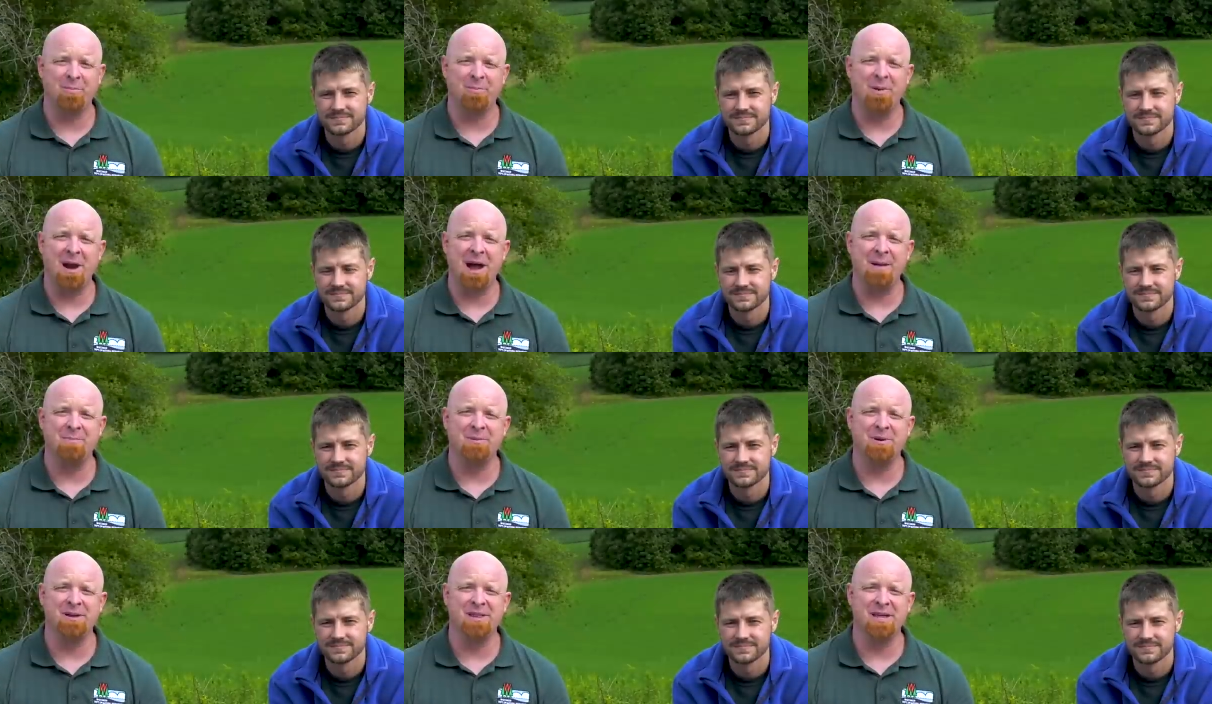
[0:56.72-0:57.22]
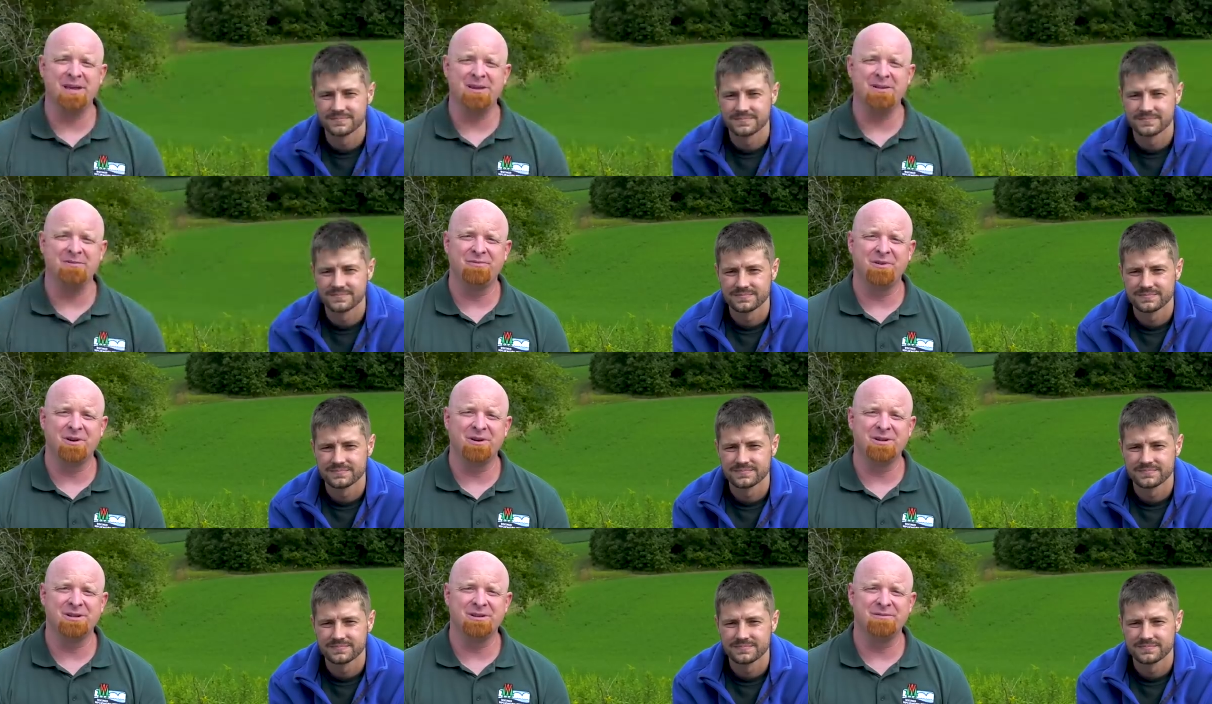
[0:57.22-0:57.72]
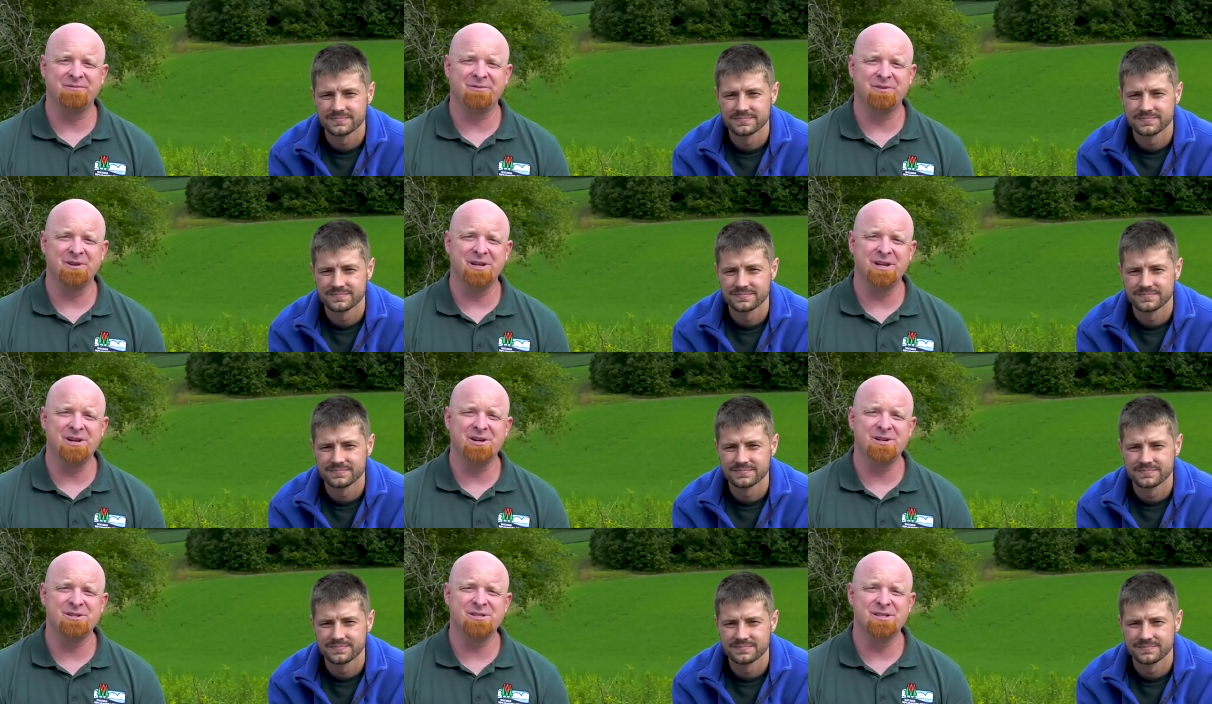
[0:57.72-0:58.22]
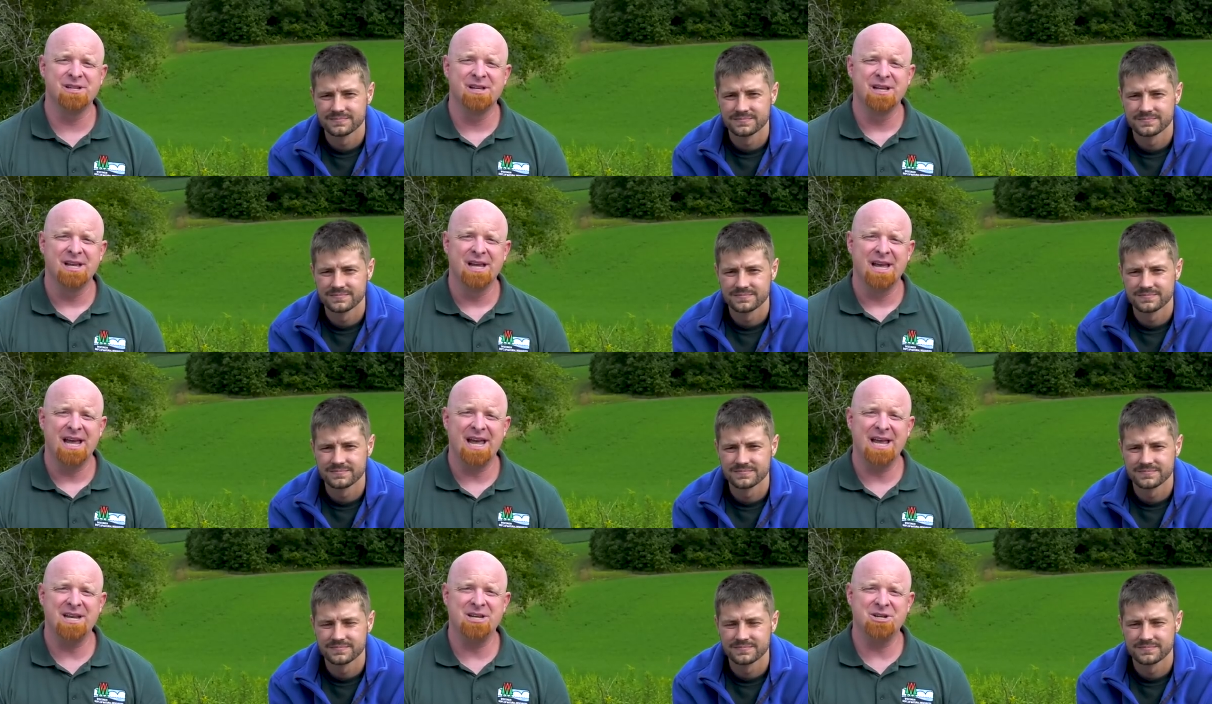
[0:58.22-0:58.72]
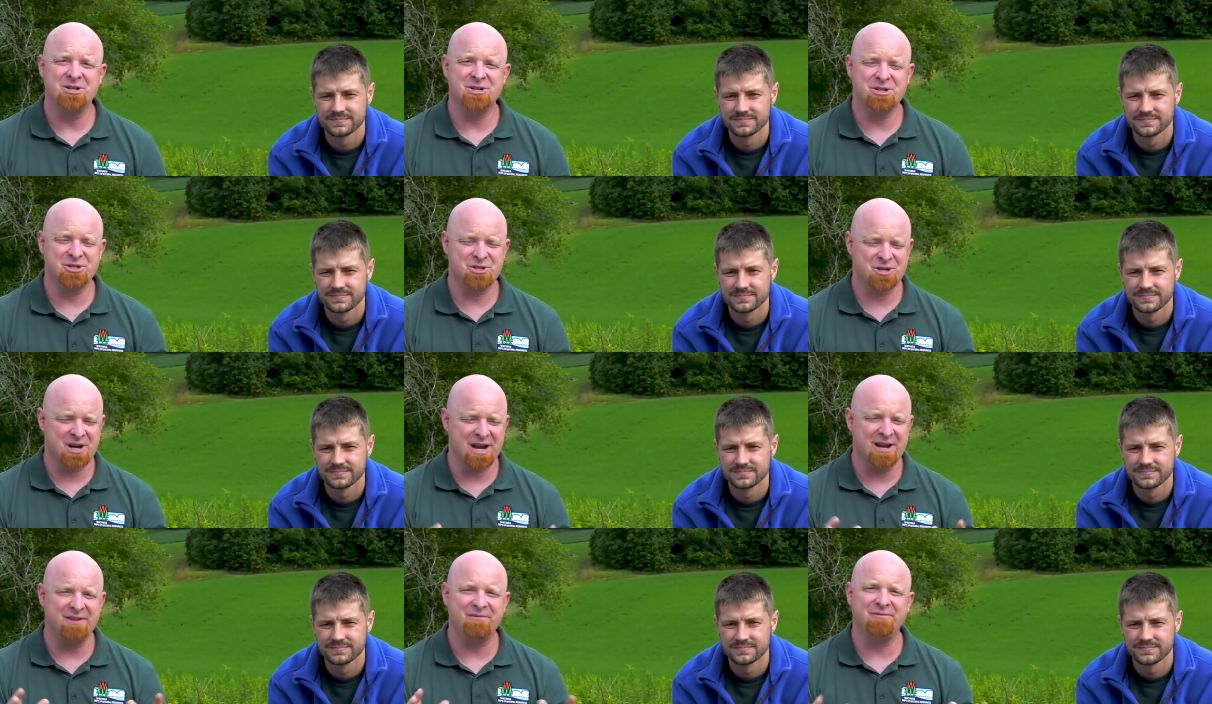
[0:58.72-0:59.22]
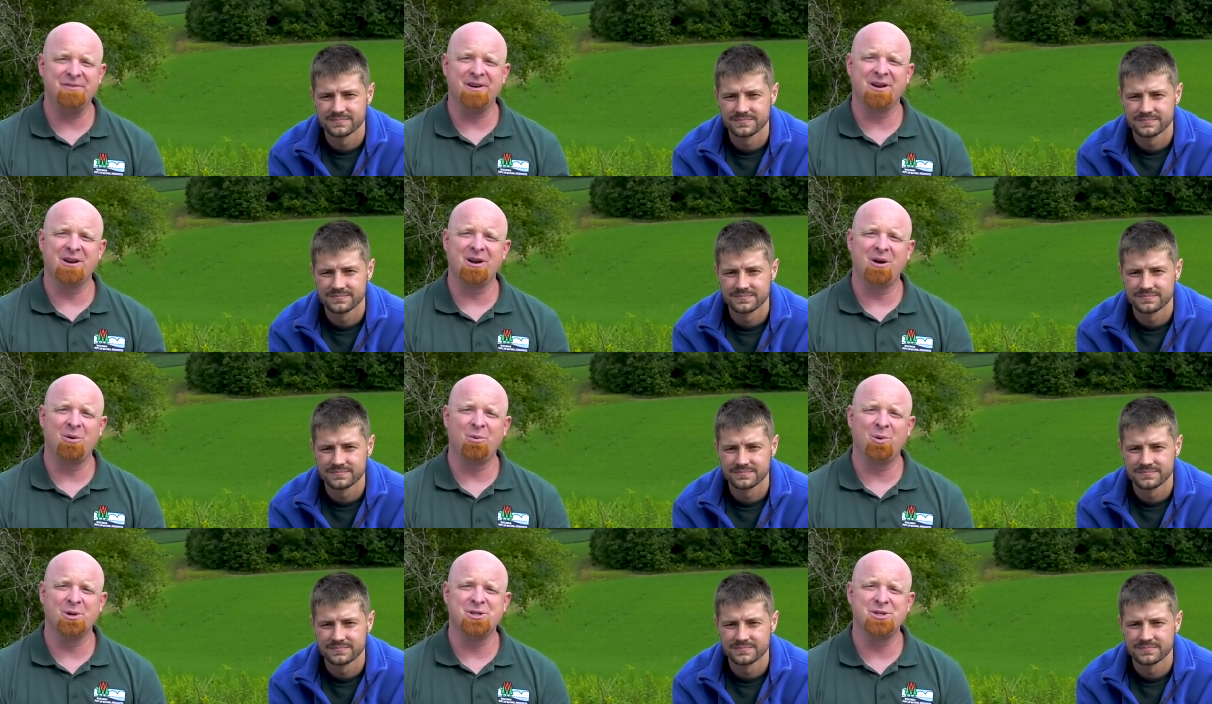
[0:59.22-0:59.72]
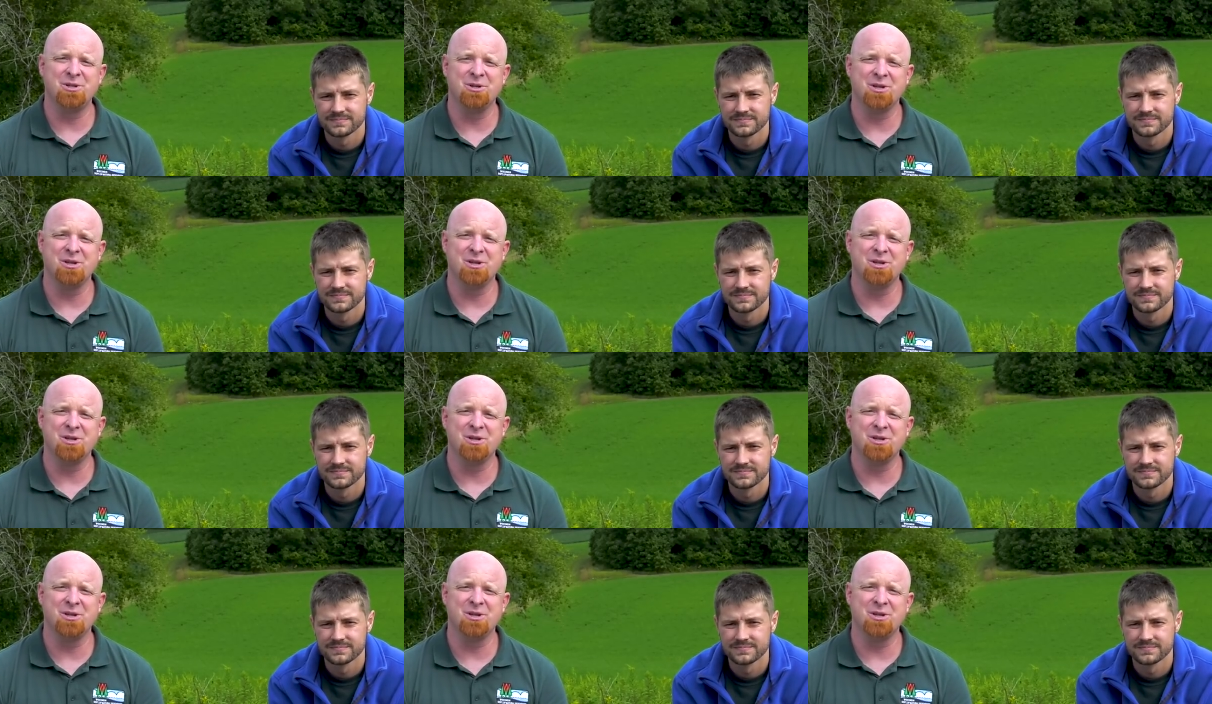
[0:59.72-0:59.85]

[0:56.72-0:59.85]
Speaker 1: a property that you've hunted for years and you're just trying to figure out what